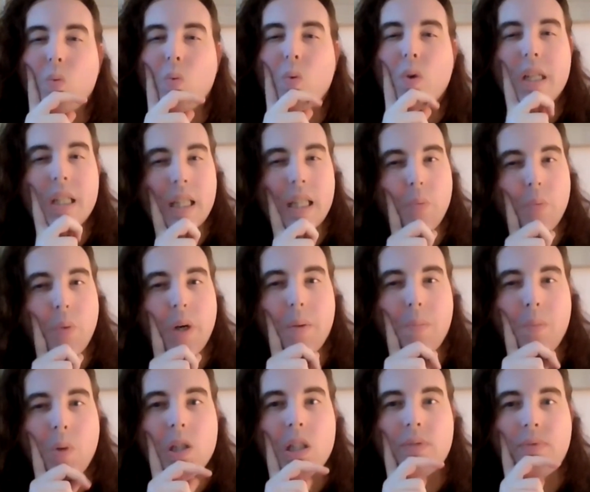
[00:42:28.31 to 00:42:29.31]
really where
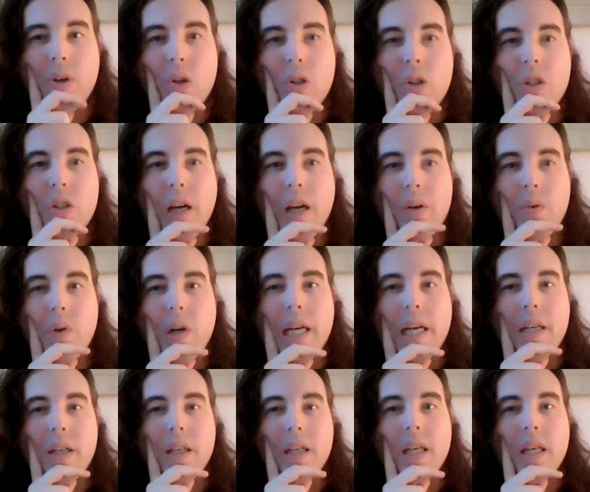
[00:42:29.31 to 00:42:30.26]
most folks are at right